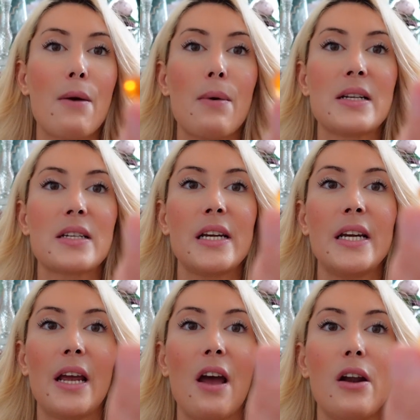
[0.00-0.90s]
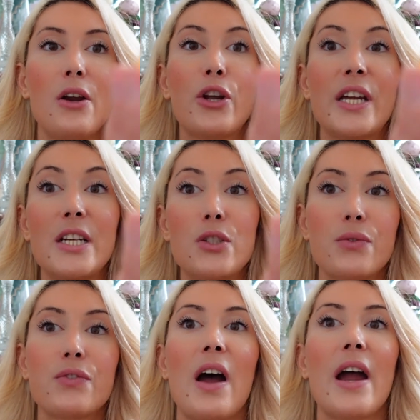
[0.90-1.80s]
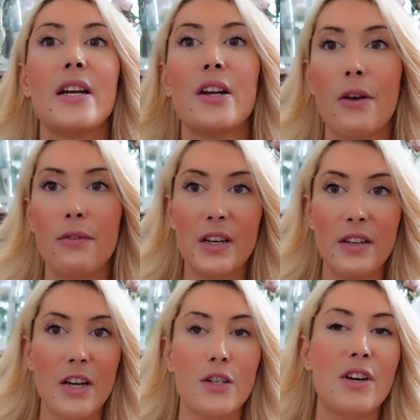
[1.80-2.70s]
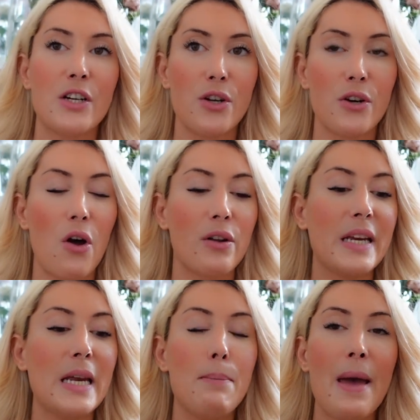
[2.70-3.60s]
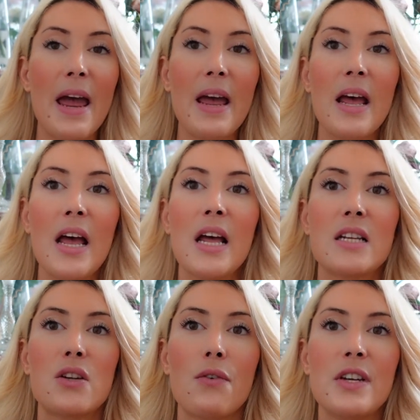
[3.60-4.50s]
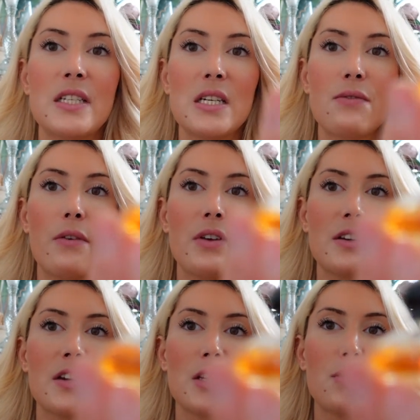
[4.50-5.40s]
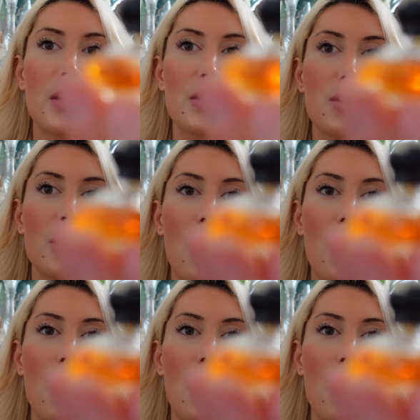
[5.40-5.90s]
was really lucky to find a vintage version on eBay. So this is the vintage version